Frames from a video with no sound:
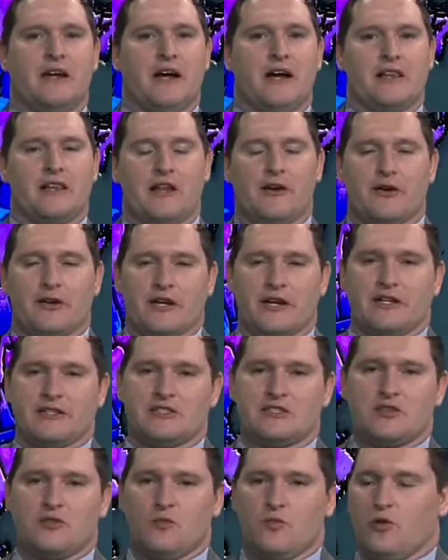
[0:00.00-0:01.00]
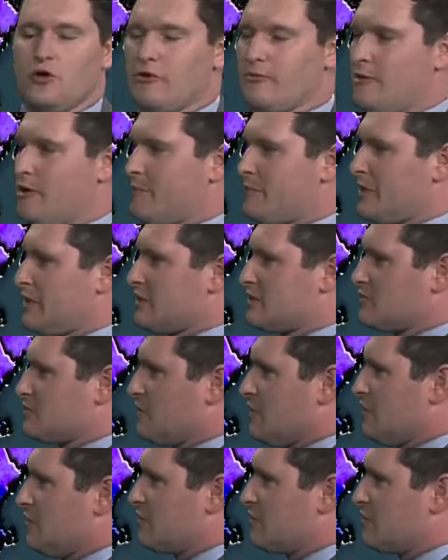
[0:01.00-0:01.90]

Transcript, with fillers: allowing us to warm up as well.